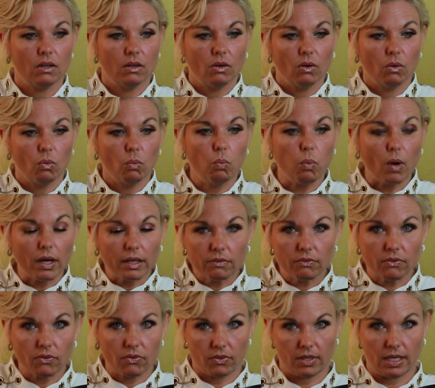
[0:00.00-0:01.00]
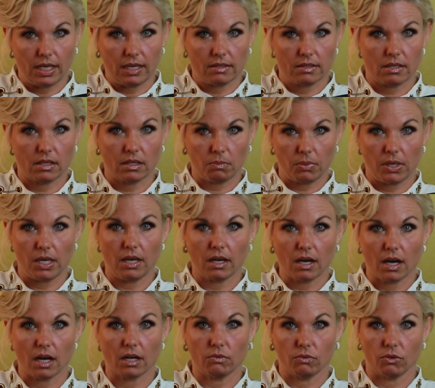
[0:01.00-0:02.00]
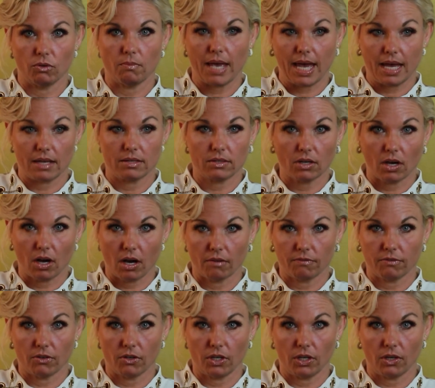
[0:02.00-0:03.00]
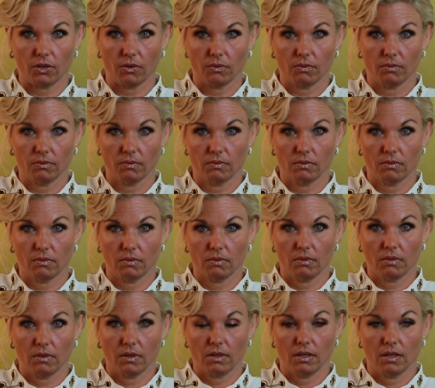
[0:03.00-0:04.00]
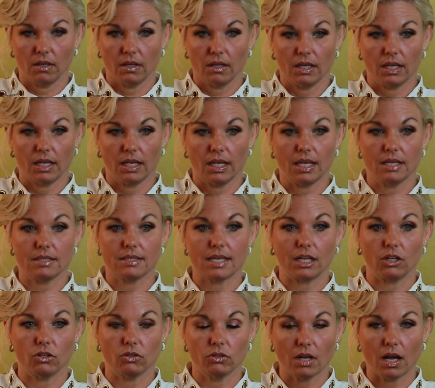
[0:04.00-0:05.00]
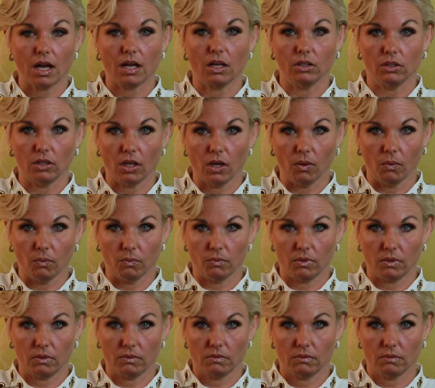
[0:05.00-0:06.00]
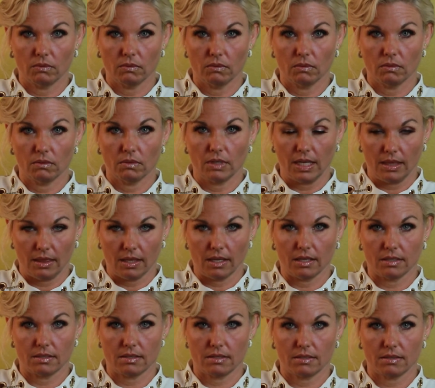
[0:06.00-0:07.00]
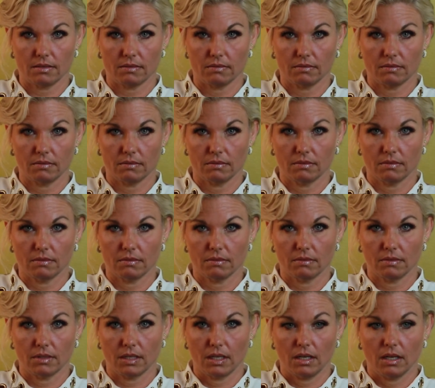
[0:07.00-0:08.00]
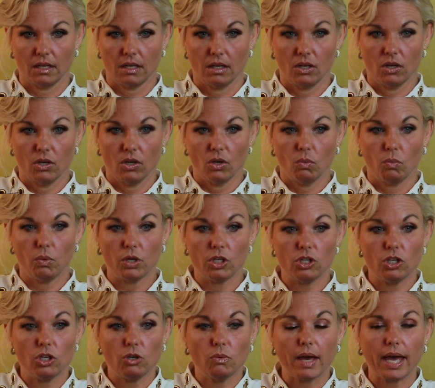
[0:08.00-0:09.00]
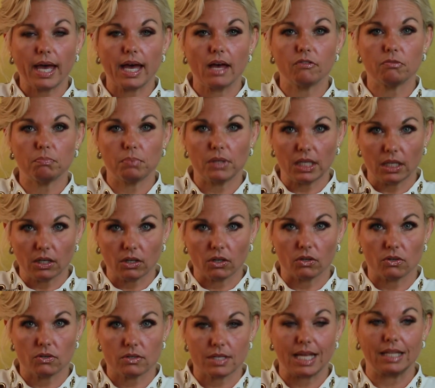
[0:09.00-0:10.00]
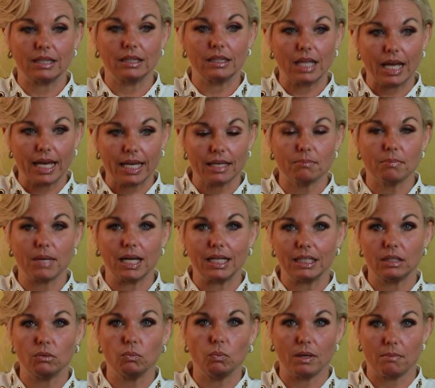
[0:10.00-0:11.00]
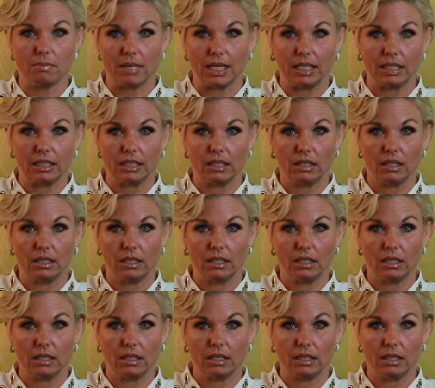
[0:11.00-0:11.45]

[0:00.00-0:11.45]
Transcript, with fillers: one of the things that the peacock room has to offer you is that you're not alone in this. When you have peers and like minded women